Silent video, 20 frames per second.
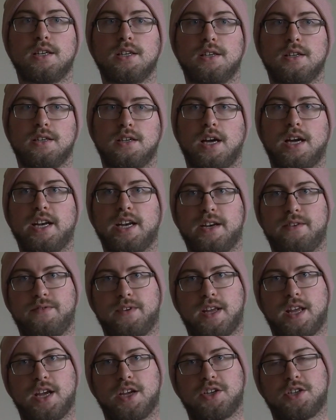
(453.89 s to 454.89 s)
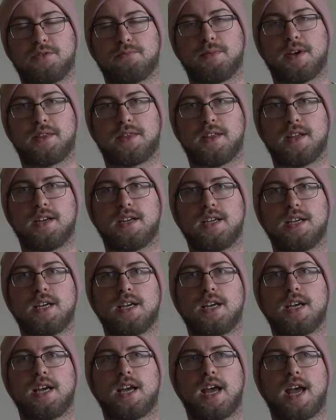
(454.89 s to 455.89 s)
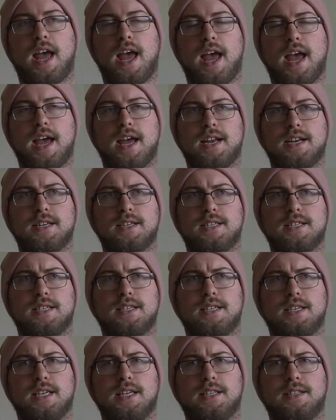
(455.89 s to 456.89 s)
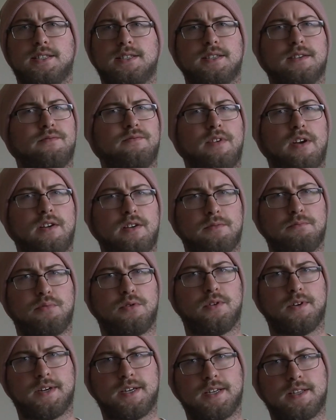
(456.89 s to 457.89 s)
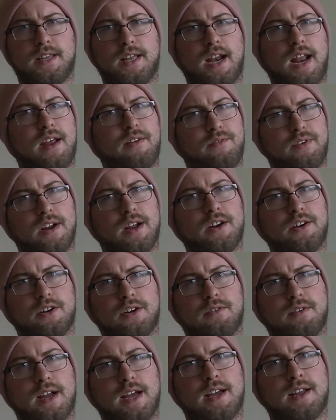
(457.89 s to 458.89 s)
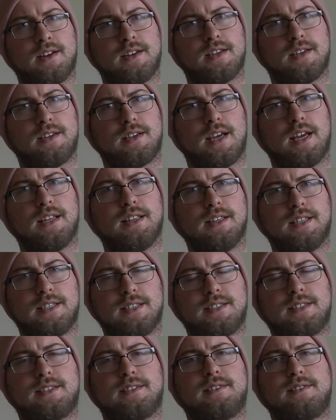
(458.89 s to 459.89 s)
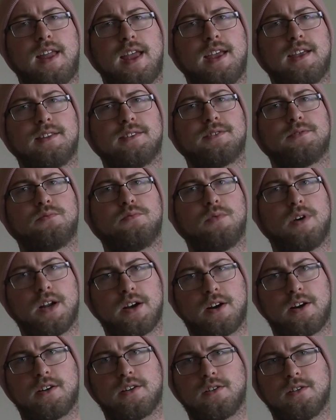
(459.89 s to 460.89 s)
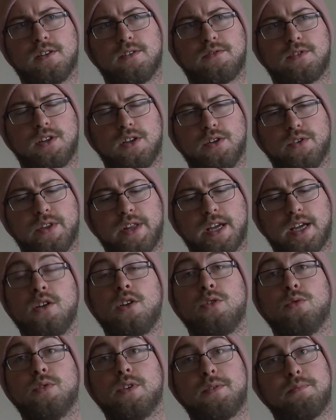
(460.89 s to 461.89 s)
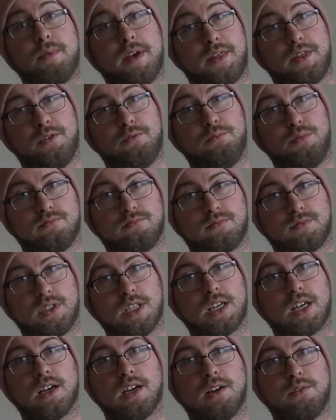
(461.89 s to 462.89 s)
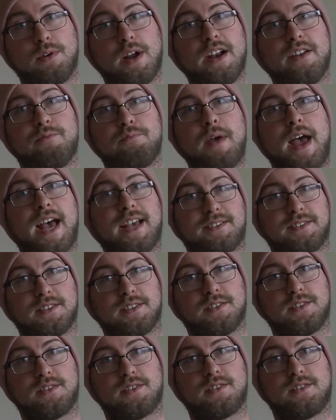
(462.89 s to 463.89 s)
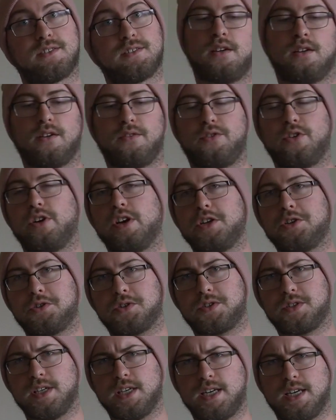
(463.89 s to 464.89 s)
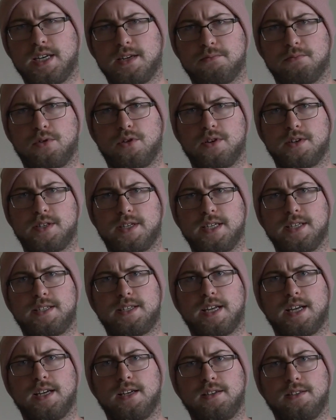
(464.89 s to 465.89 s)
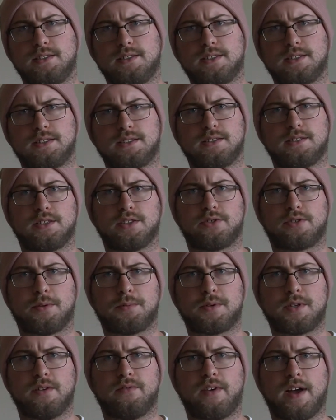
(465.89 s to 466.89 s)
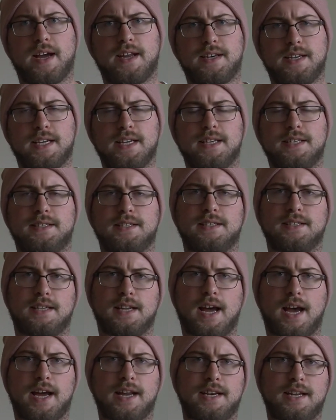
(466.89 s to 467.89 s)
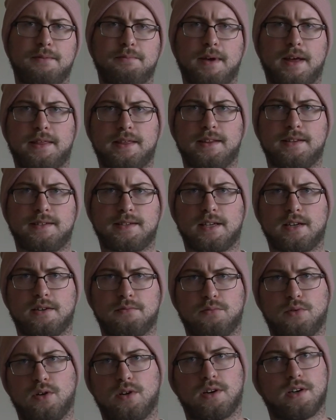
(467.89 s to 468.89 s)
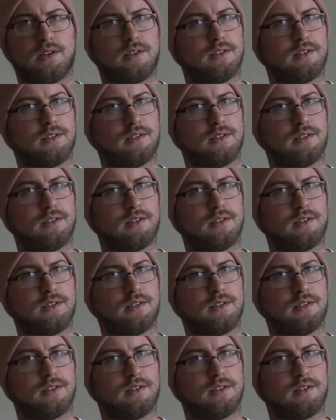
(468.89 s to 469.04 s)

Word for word: identification method, and it's very important that every undergrad at least stains one article of clothing with methyl blue, like a rite of passage. If you're interested in a more detailed description of IDs and ID methods that are more